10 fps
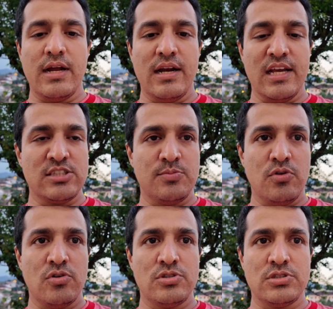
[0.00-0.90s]
and
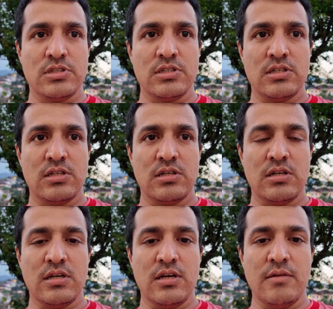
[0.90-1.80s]
export
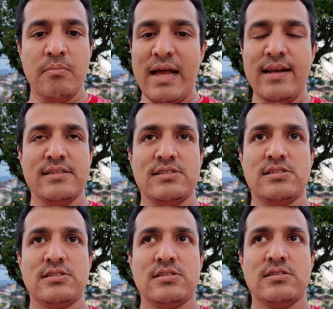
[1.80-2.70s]

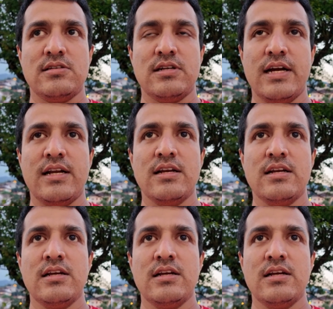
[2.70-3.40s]
balance, right?